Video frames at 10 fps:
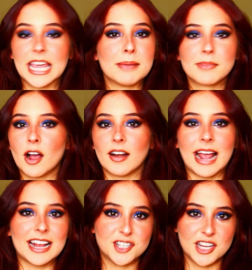Kim
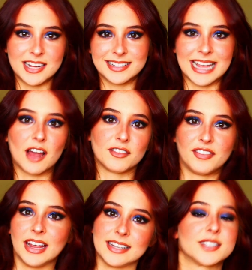Kardashian's
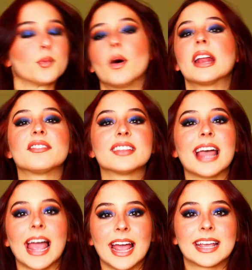outfits, whatever the
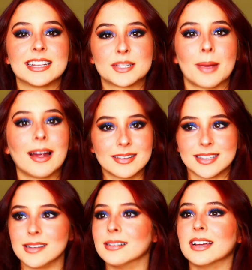heck inspires
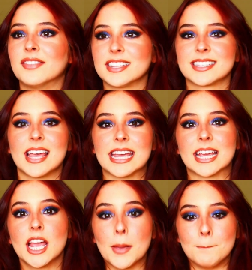you, if it's
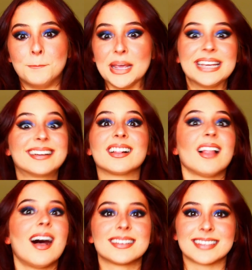like big
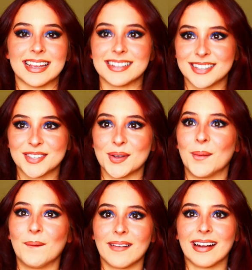closets
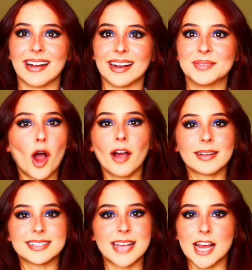or
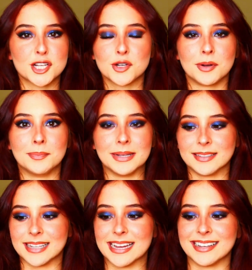architectural
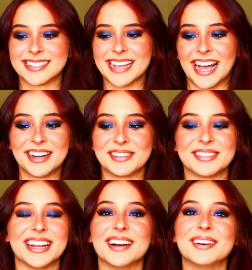buildings, I
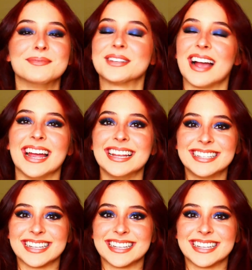don't know, I'm trying